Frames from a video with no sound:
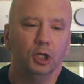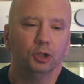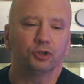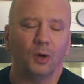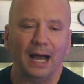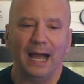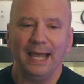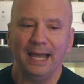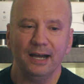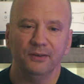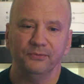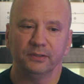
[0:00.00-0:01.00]
So I
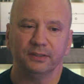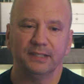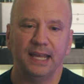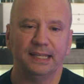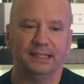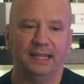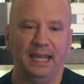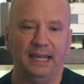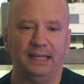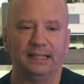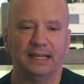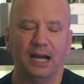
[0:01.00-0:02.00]
have taken
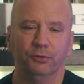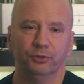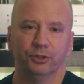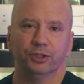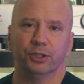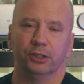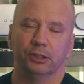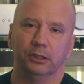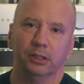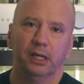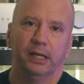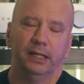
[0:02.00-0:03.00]
a counter turn